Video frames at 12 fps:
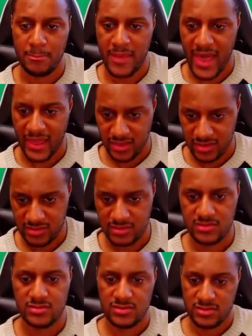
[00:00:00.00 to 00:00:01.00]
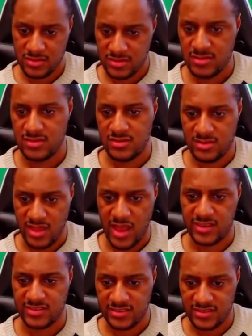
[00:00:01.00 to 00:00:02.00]
Pack.
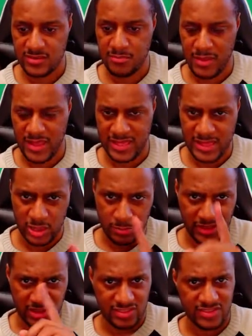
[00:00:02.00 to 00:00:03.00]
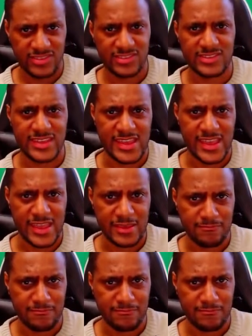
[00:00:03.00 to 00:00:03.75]
Nice, but a little bit sneaky.